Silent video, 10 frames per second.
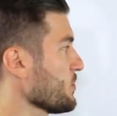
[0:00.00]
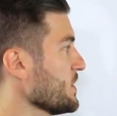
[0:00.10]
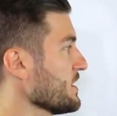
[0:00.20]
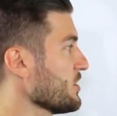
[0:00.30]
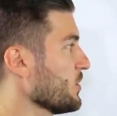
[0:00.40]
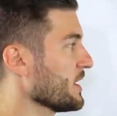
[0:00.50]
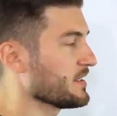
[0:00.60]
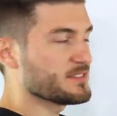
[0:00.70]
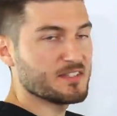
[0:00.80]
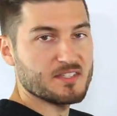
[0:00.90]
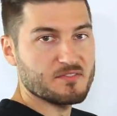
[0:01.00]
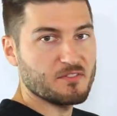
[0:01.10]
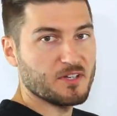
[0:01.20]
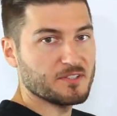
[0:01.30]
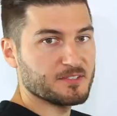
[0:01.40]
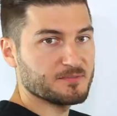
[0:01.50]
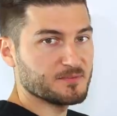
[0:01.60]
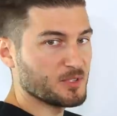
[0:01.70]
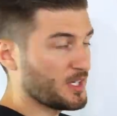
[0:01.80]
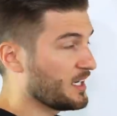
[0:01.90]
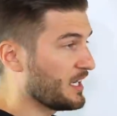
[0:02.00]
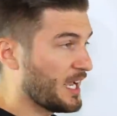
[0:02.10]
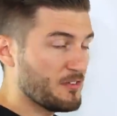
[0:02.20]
a week going into this fund, okay?